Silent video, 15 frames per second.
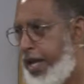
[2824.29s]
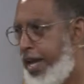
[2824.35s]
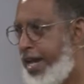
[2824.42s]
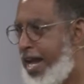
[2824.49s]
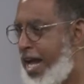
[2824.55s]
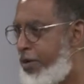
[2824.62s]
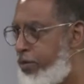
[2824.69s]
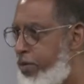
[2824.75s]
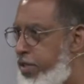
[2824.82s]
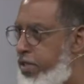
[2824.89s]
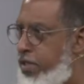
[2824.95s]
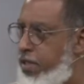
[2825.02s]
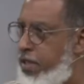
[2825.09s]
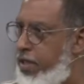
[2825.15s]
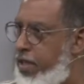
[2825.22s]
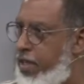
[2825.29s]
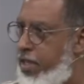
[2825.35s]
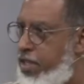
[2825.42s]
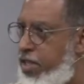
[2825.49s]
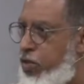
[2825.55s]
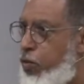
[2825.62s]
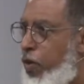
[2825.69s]
And I was going to
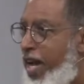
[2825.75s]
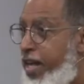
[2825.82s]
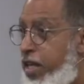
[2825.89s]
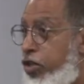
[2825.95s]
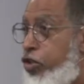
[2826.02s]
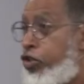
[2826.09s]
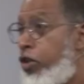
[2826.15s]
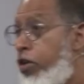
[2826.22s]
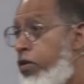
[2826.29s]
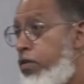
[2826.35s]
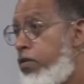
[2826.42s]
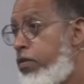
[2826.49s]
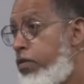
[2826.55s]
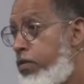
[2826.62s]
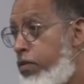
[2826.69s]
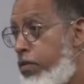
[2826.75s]
just wear this shirt